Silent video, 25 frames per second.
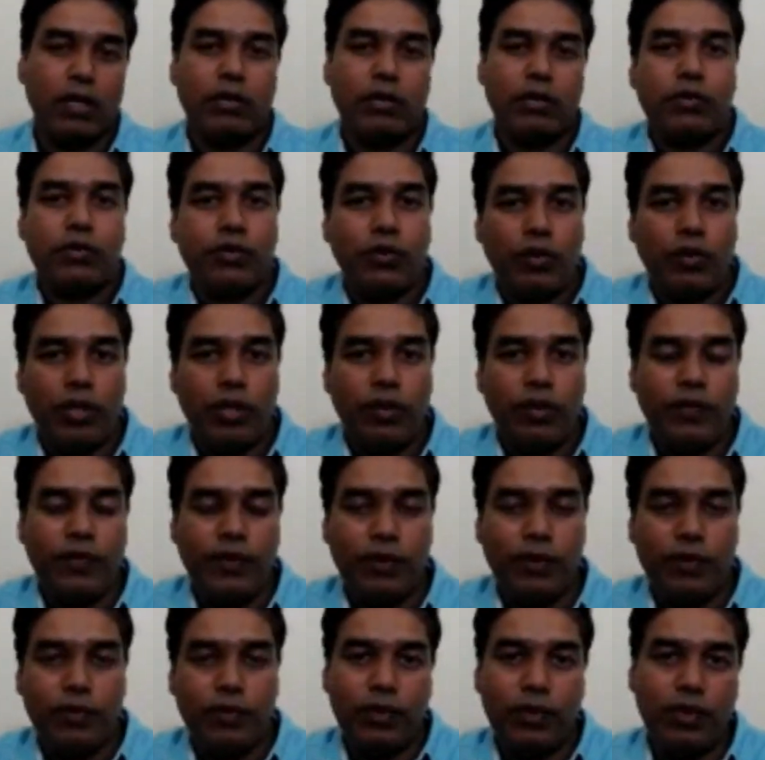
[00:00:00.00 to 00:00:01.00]
So if
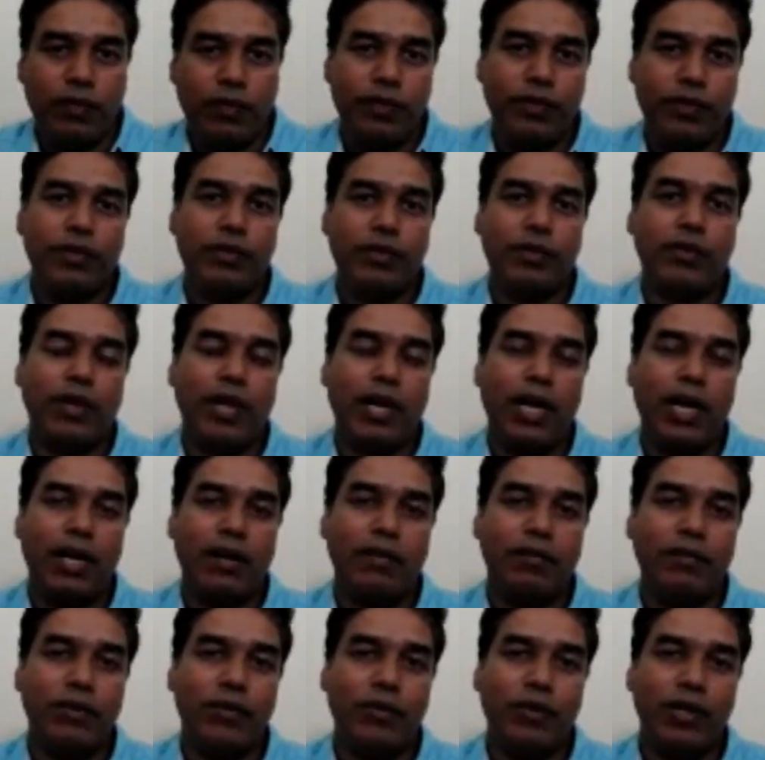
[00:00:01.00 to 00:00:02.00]
you
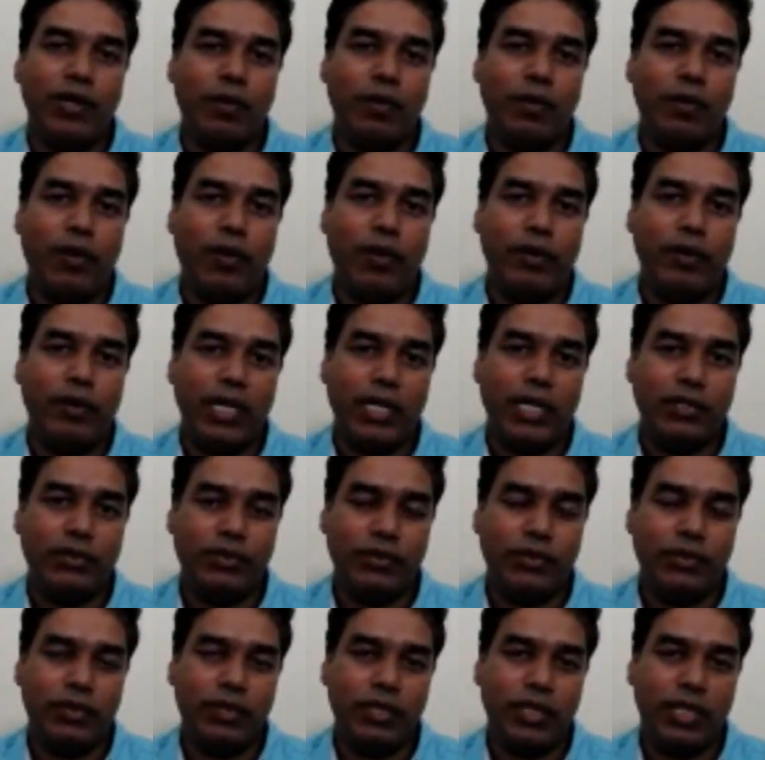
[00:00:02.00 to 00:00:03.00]
have known about dead
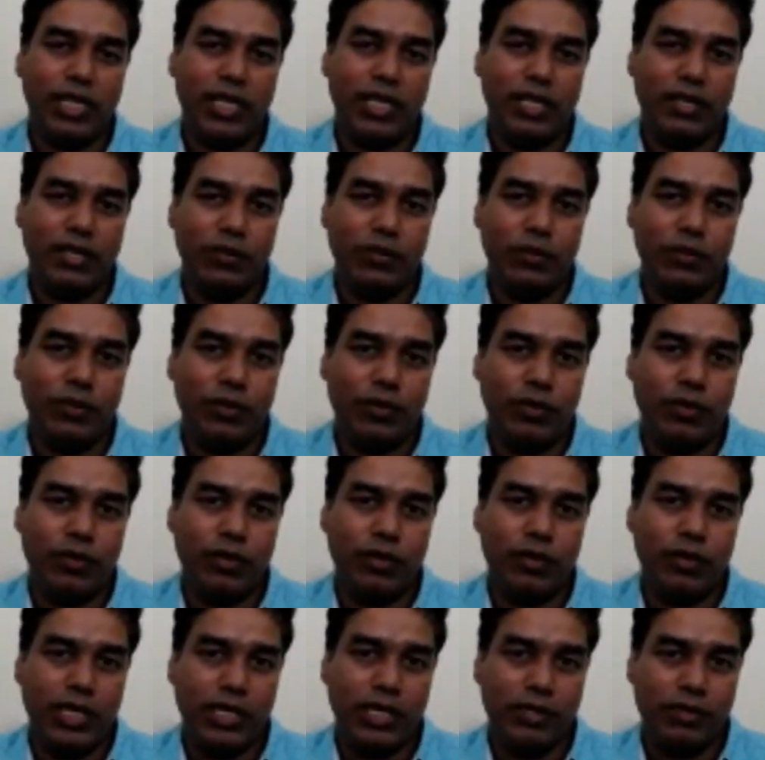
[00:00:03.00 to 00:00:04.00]
zone, then you
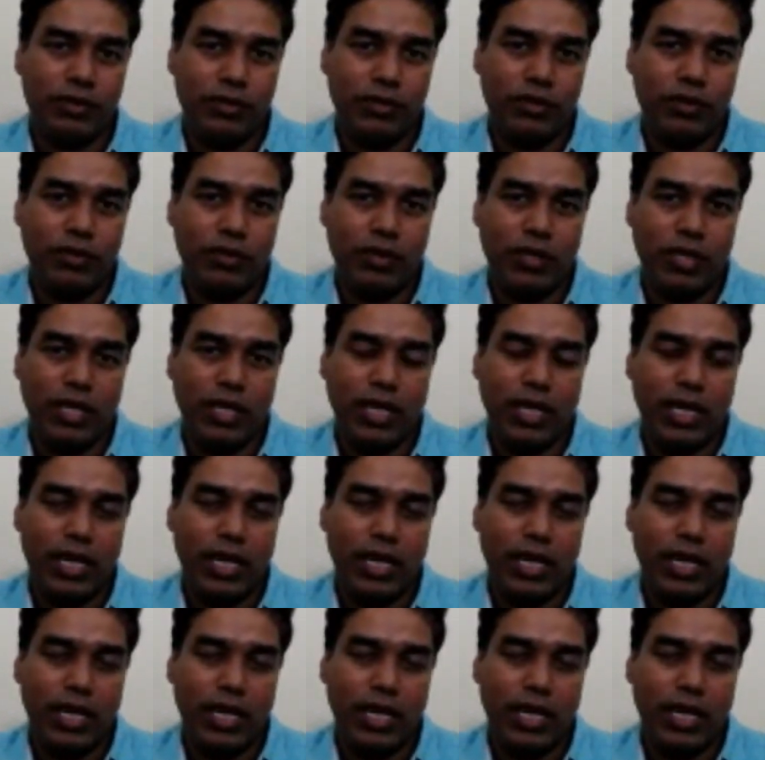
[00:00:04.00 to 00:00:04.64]
know dead zone